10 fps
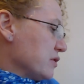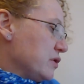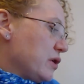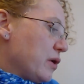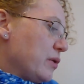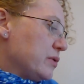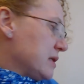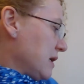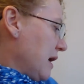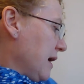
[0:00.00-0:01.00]
no
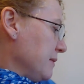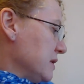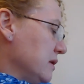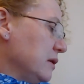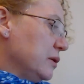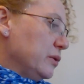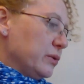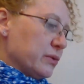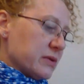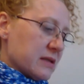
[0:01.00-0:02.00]
time to
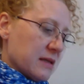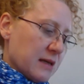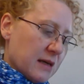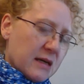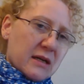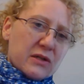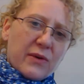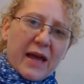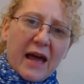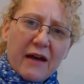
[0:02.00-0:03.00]
lose. So I
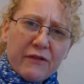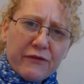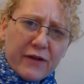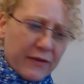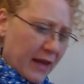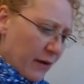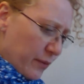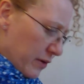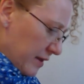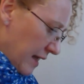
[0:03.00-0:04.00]
haven't found that
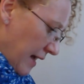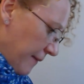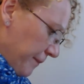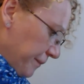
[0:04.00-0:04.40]
word yet.